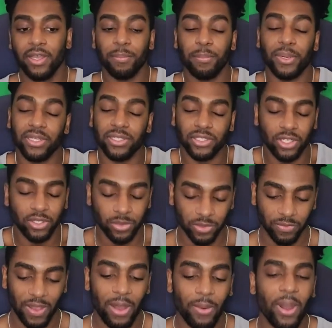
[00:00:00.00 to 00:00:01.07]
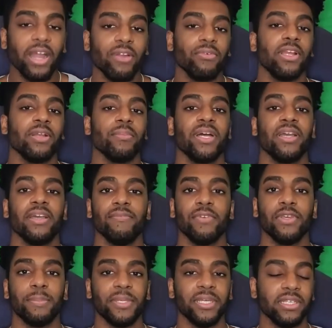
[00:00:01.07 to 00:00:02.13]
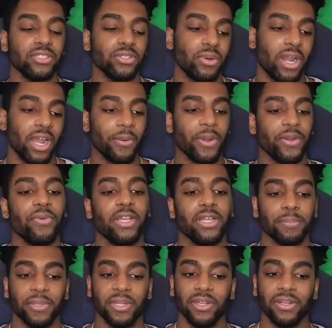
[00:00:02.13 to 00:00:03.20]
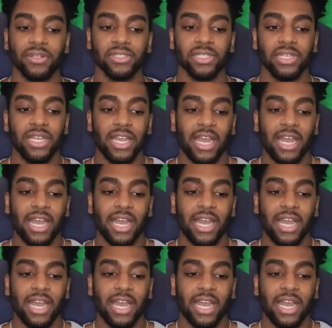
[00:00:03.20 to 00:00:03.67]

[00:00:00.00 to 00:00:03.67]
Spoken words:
But in terms of how I rank my MVPs or how I rank players,